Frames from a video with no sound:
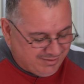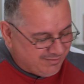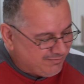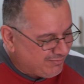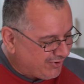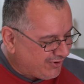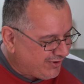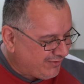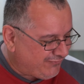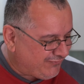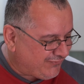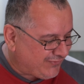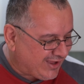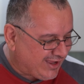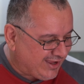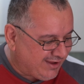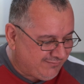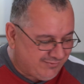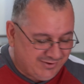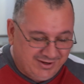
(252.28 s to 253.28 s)
My
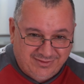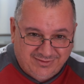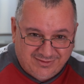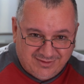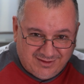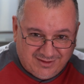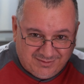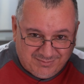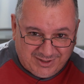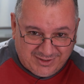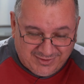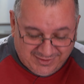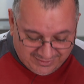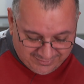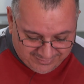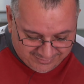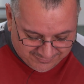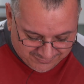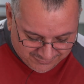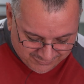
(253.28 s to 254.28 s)
favourite, I mean
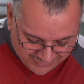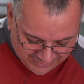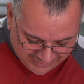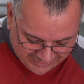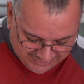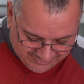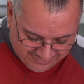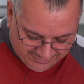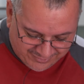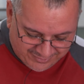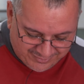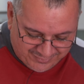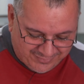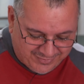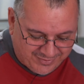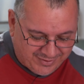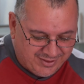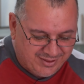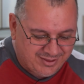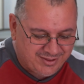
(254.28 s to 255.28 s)
these are really nice,
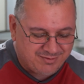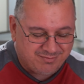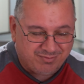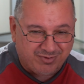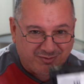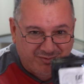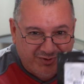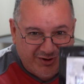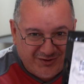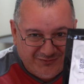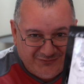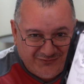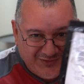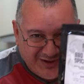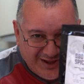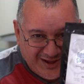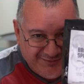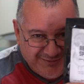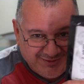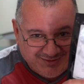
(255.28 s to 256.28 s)
but my
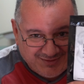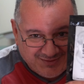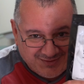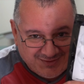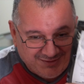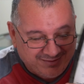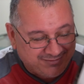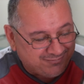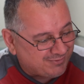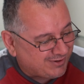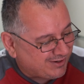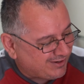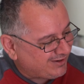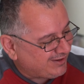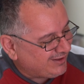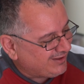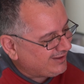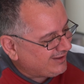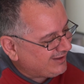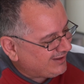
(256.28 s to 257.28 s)
favourite's this one.
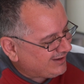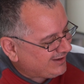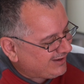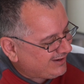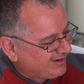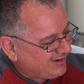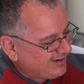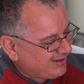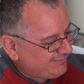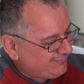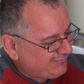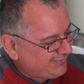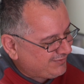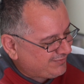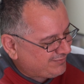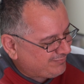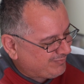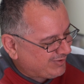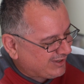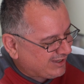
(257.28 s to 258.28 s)
I love
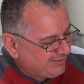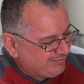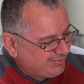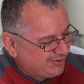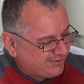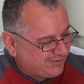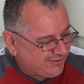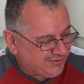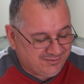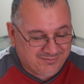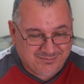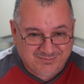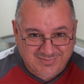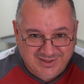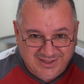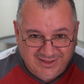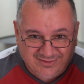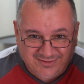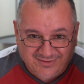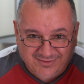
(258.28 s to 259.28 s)
this barbecue
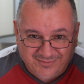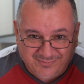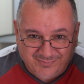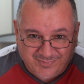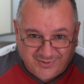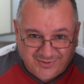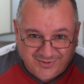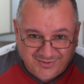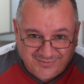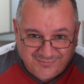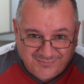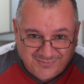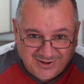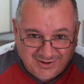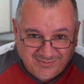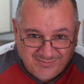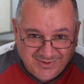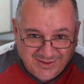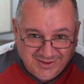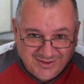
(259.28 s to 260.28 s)
meat spice
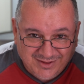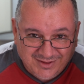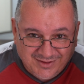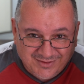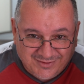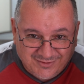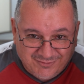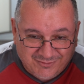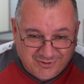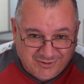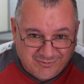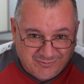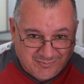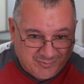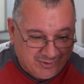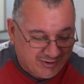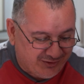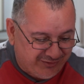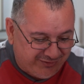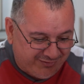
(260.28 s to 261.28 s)
rub. So what we
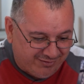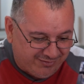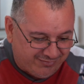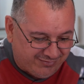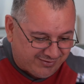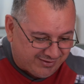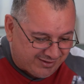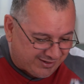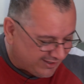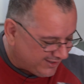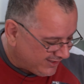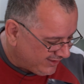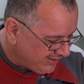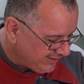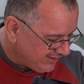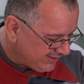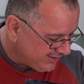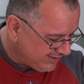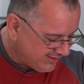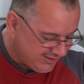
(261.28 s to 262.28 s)
might do today
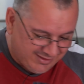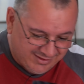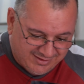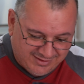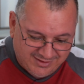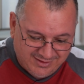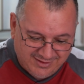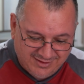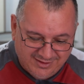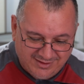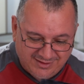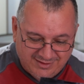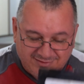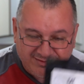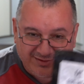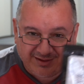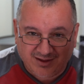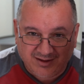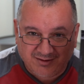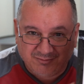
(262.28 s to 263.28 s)

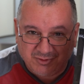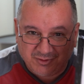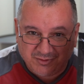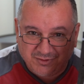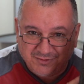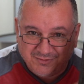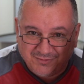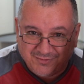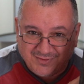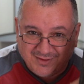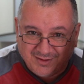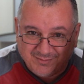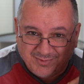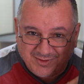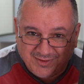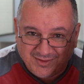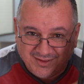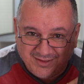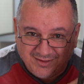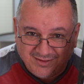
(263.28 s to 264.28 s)
is we'll use some
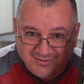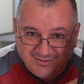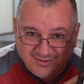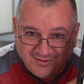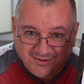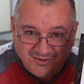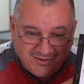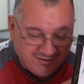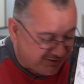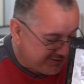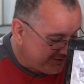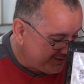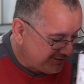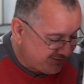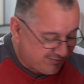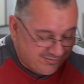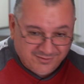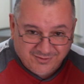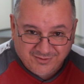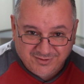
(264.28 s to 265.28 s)
of this on
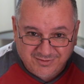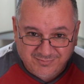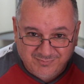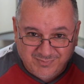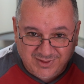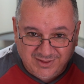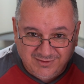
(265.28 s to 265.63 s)
this nice